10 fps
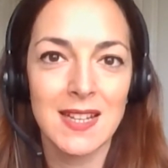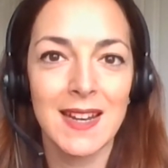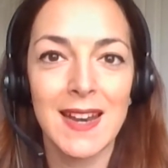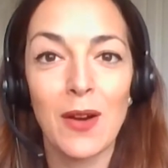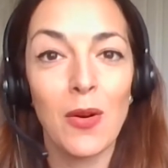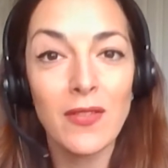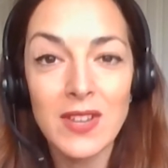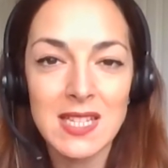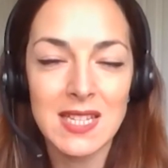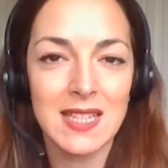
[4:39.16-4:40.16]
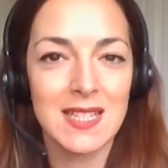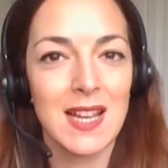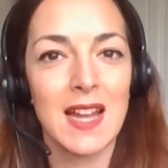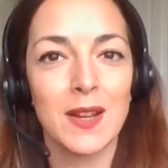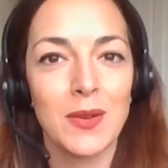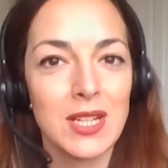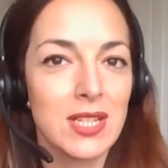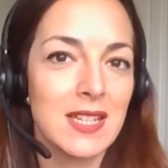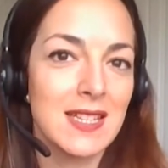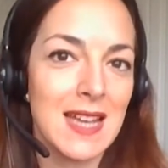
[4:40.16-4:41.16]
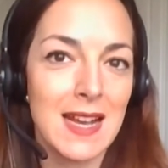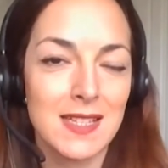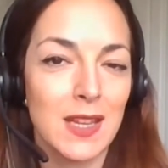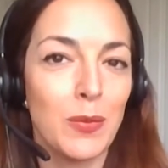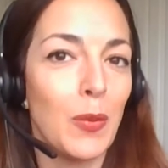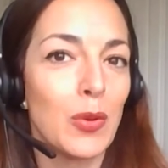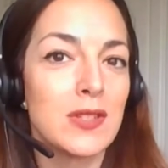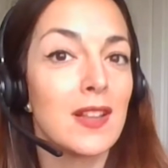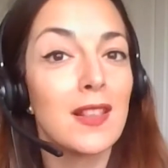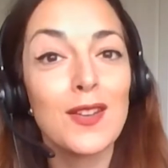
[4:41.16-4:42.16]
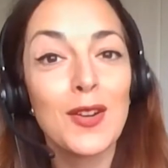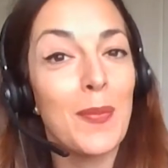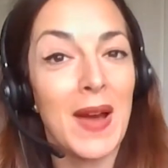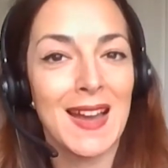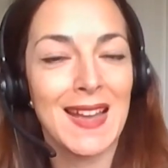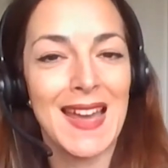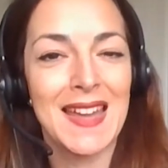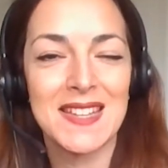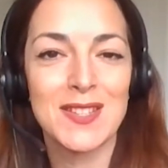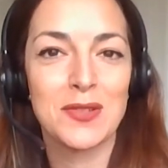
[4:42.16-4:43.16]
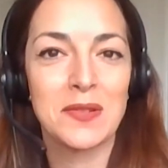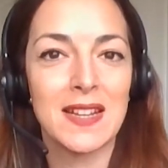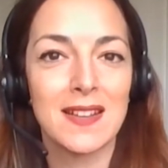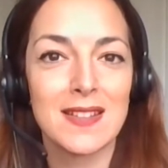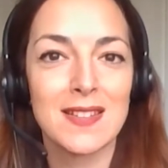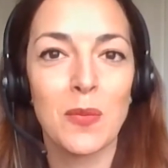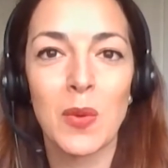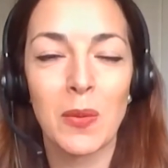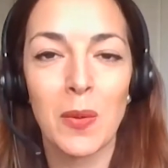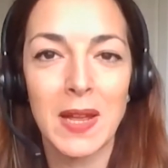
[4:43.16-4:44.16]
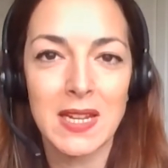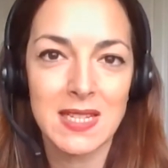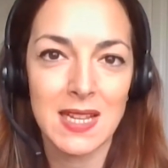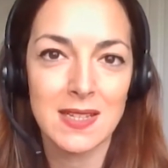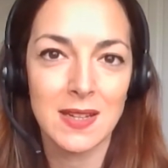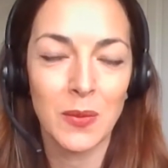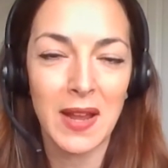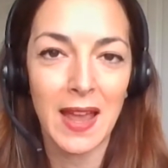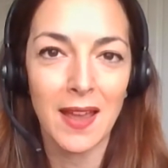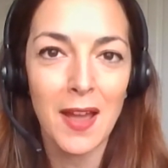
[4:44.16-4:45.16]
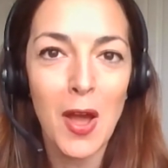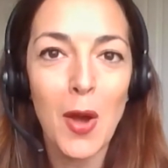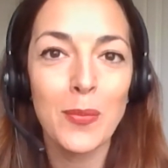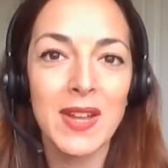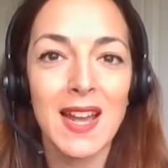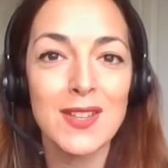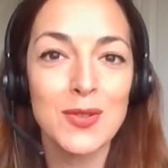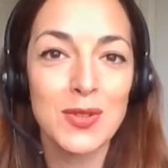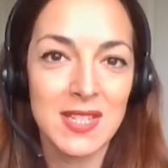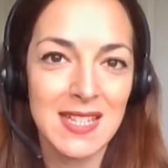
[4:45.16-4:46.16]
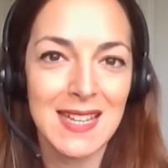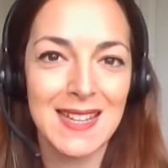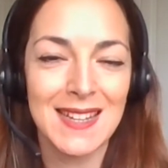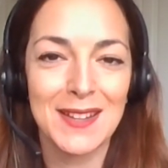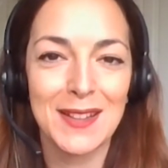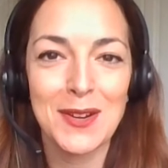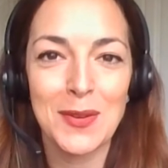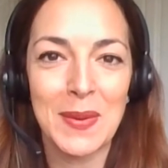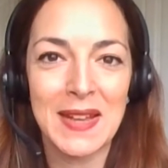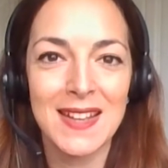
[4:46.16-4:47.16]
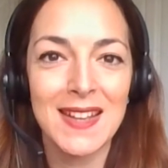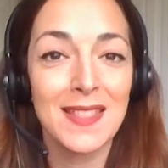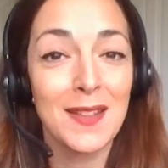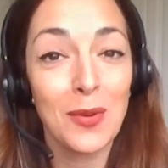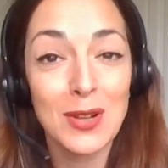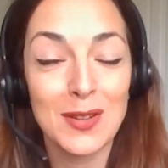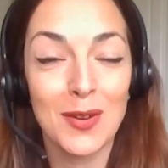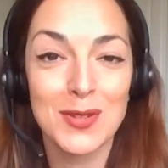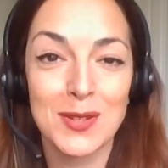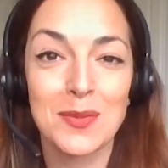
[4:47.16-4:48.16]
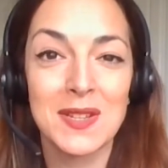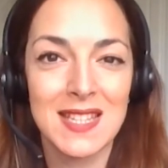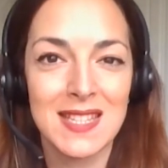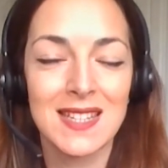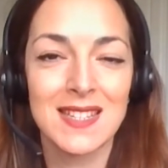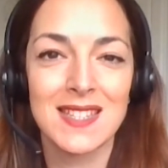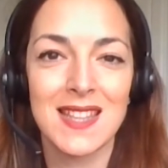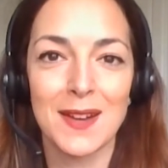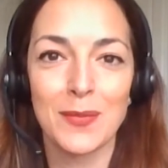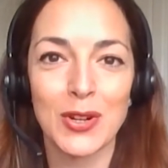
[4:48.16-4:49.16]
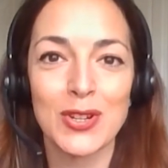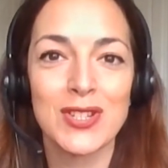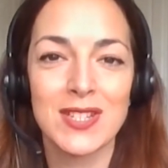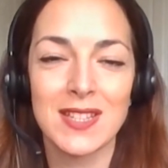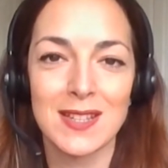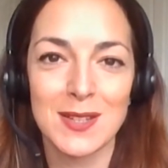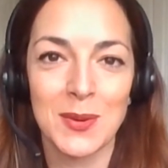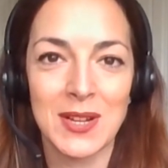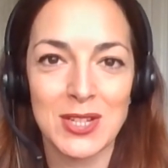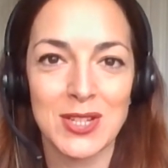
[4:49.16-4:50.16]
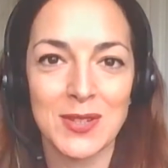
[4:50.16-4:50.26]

Now, obviously, this kind of question is asking people to look back at history in a somewhat romanticizing way. But as you'll see in a little bit, there was also resistance that emerged to this question.